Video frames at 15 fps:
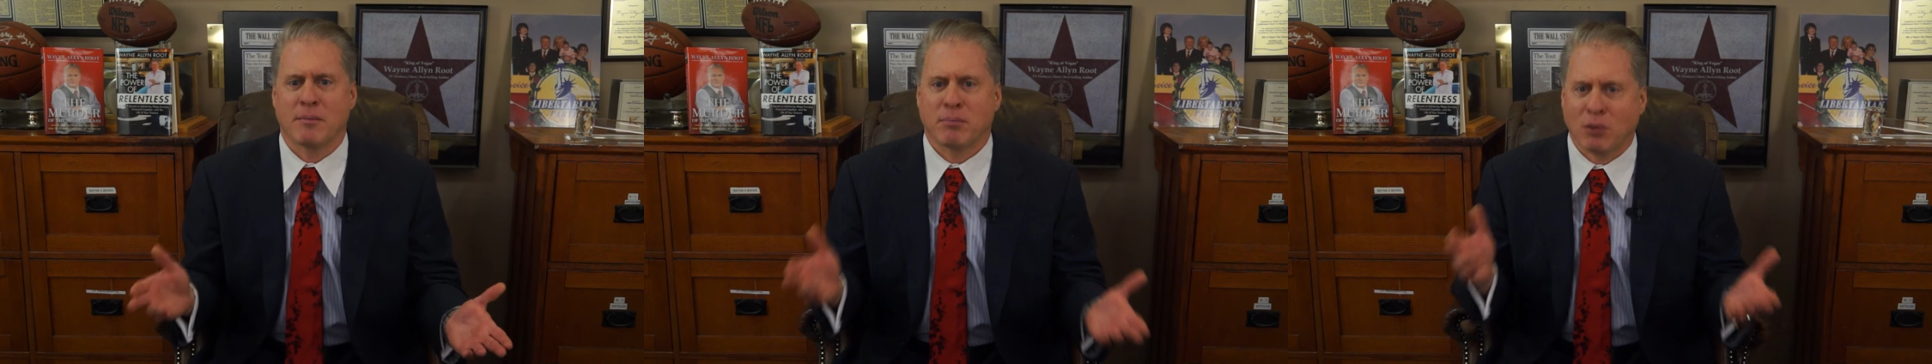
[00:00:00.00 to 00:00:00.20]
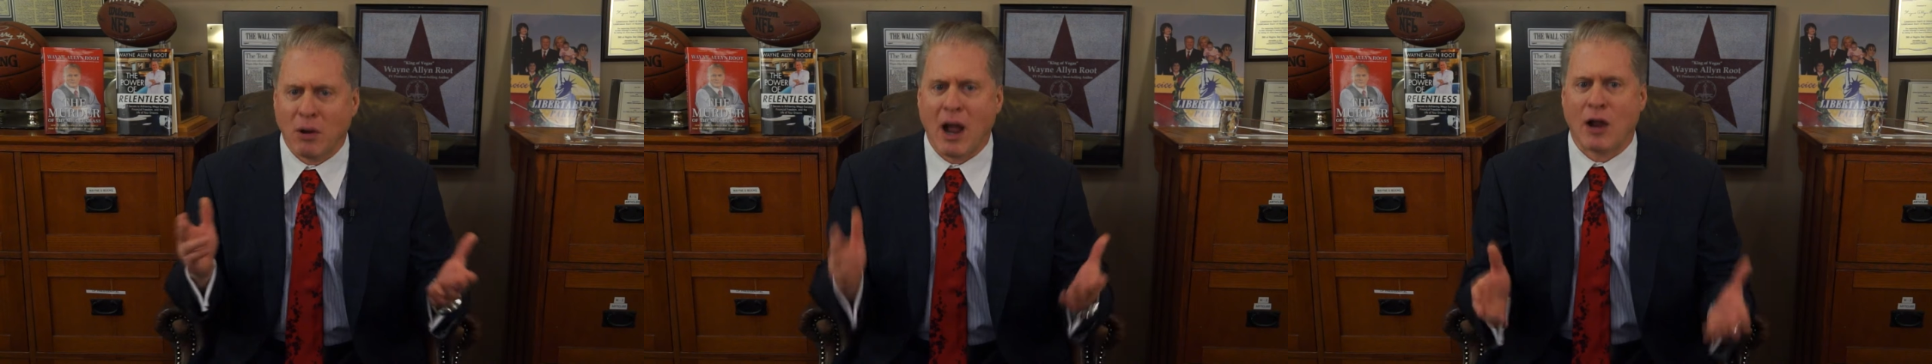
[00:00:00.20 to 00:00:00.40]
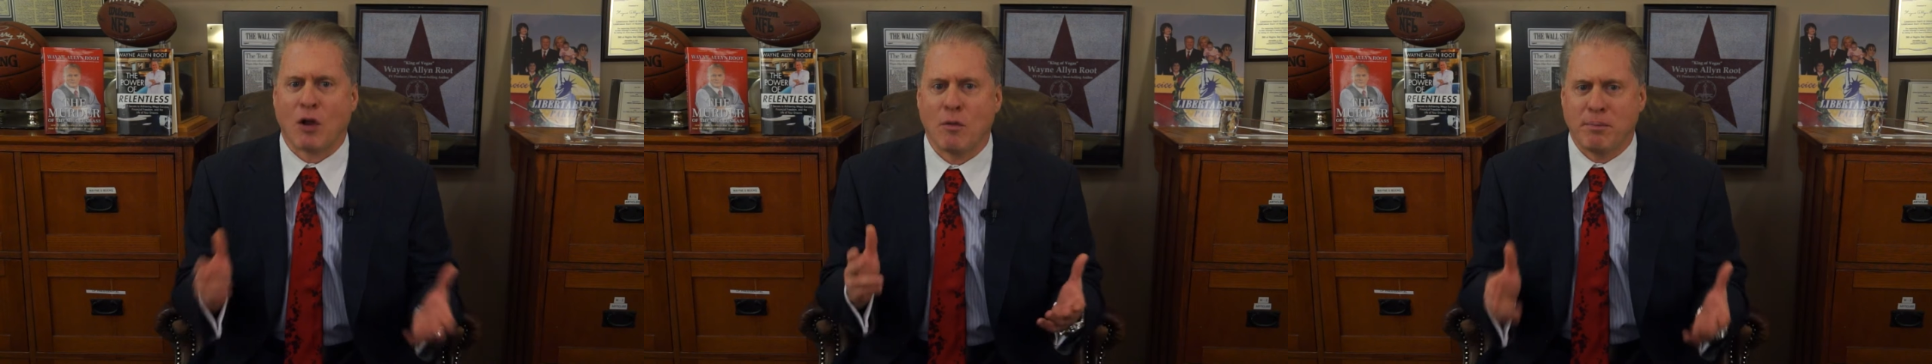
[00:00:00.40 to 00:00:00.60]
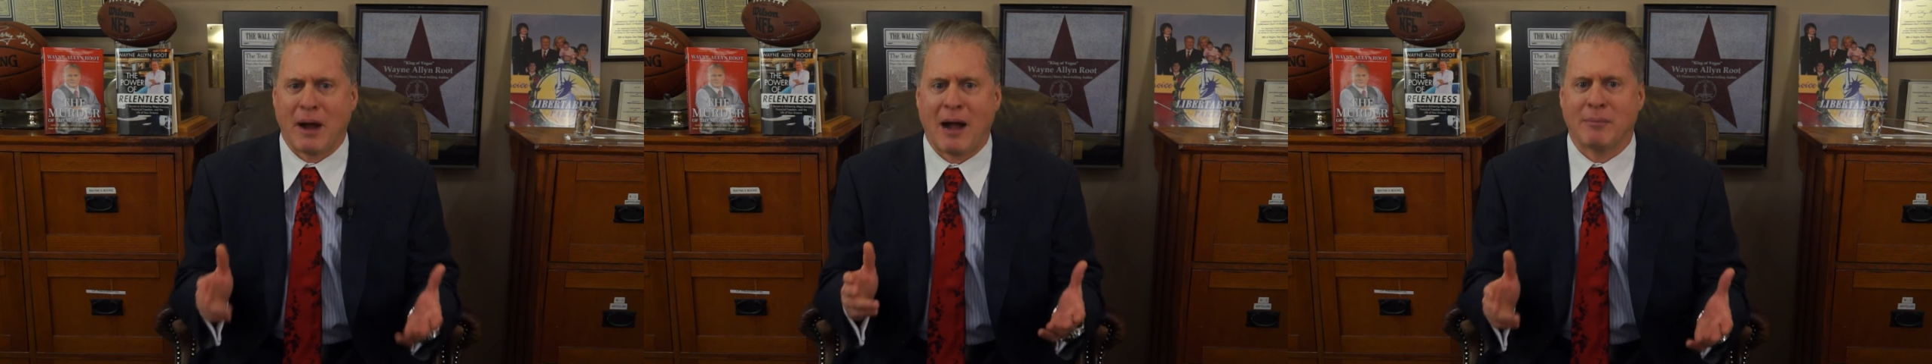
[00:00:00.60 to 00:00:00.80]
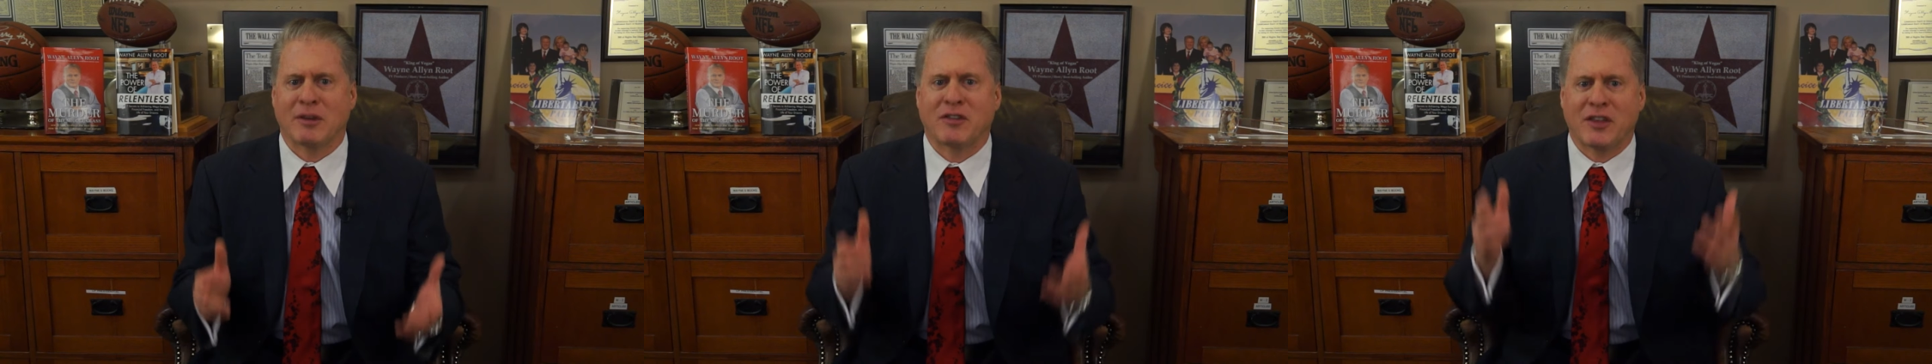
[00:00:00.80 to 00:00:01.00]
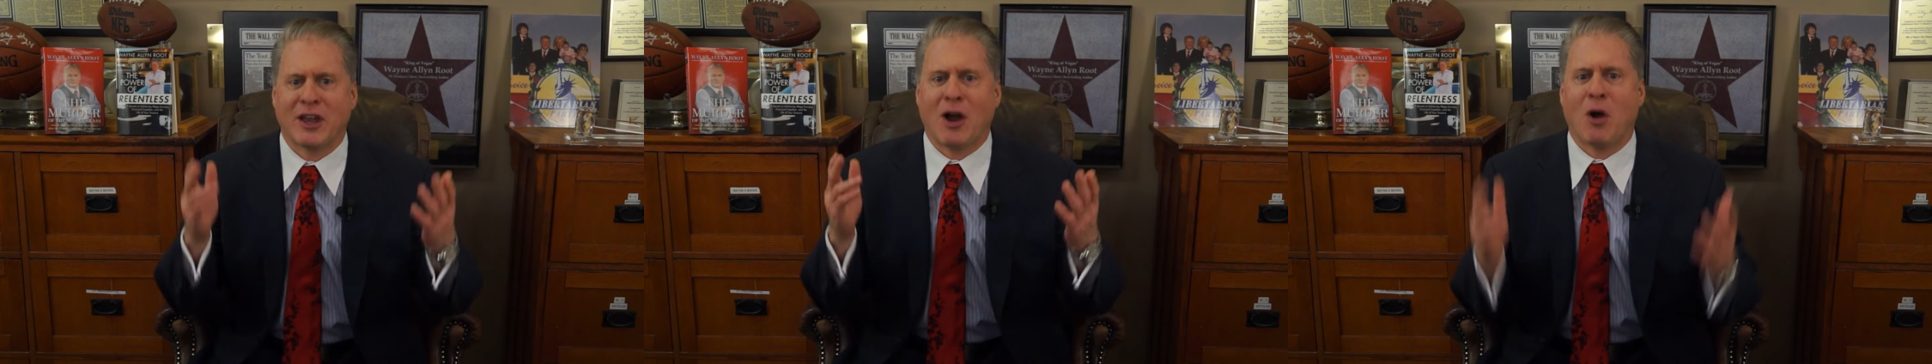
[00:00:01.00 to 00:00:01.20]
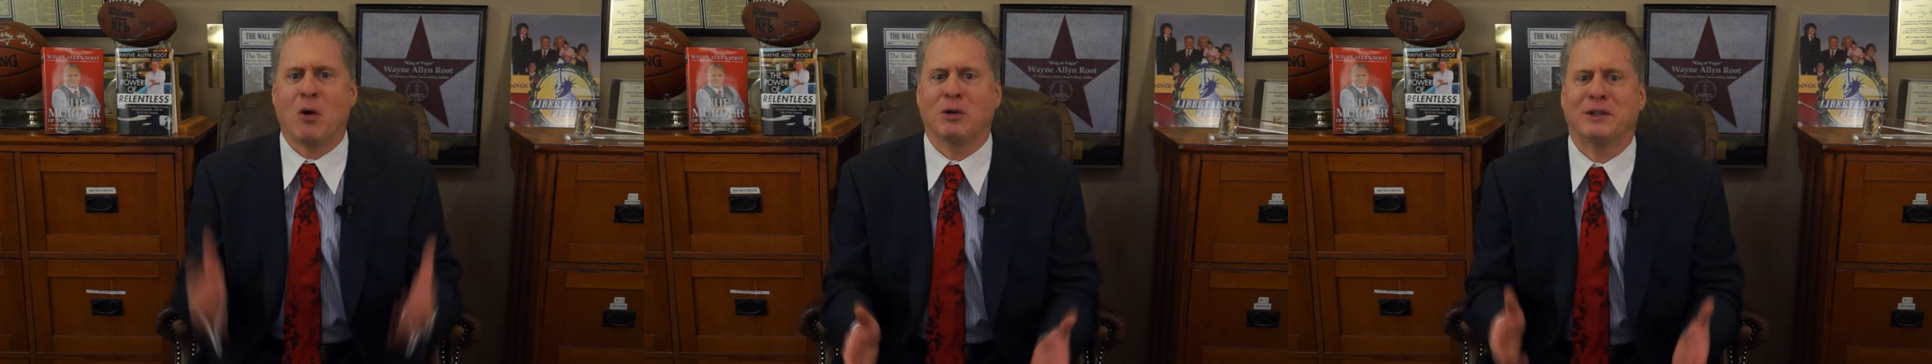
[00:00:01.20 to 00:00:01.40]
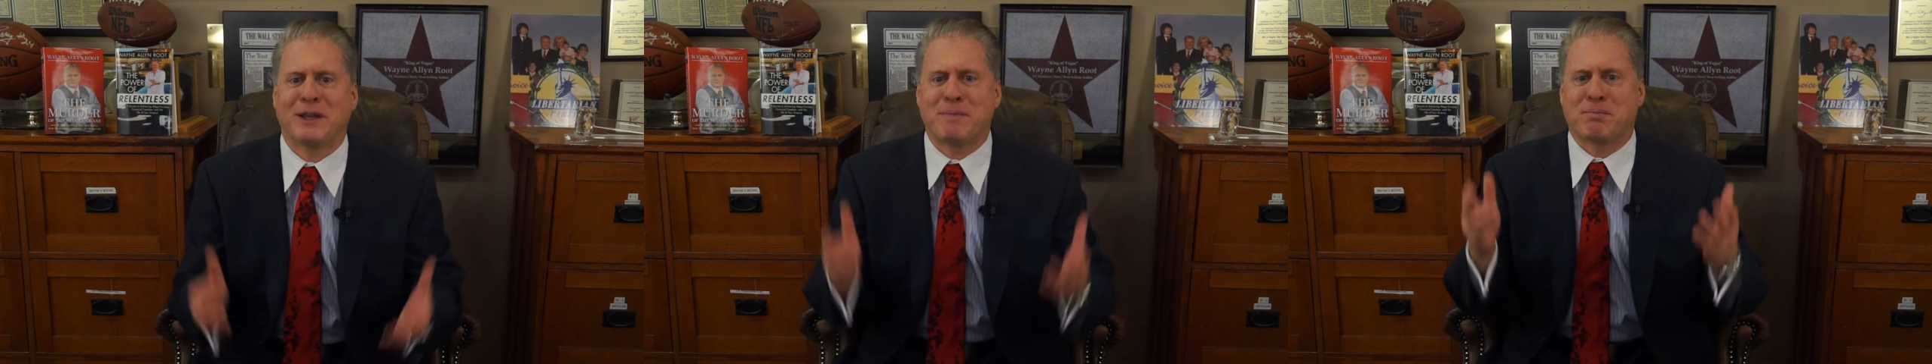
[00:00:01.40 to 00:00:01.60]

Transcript: Barack Obama is the only